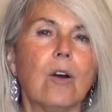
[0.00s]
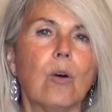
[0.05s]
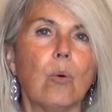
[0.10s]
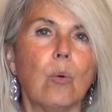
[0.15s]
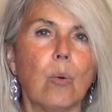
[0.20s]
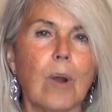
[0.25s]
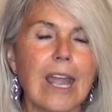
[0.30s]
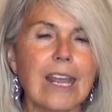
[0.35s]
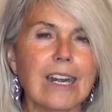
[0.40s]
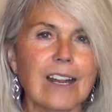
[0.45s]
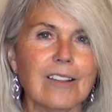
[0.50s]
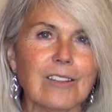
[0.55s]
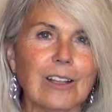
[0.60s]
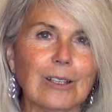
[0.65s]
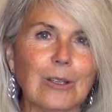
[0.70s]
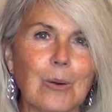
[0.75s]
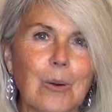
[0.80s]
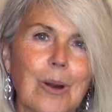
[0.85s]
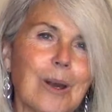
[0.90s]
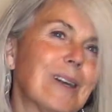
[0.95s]
Wait on the
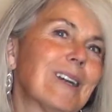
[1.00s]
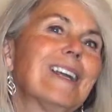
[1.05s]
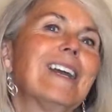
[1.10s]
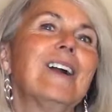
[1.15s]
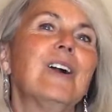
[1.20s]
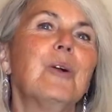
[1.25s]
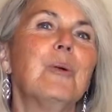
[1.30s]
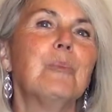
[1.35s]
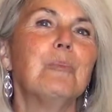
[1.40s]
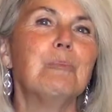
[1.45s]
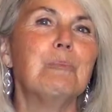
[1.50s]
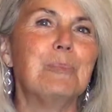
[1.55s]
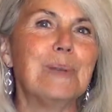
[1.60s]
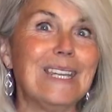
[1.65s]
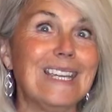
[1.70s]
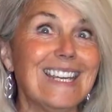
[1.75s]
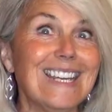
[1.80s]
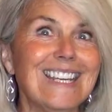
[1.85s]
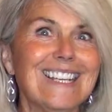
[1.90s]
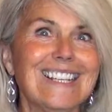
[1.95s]
Lord.
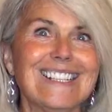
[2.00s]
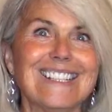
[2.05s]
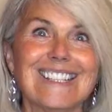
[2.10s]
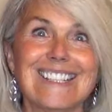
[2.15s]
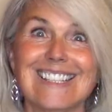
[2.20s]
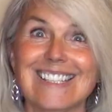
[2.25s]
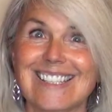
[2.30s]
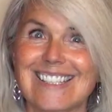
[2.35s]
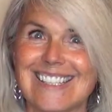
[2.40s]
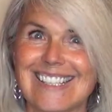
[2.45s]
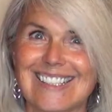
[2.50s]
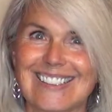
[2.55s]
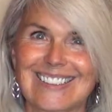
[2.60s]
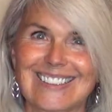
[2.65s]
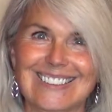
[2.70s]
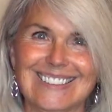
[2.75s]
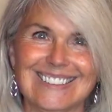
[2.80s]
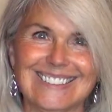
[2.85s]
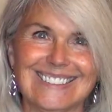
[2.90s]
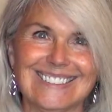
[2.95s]
Be
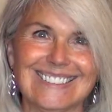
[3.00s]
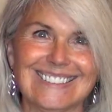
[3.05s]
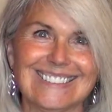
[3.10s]
still.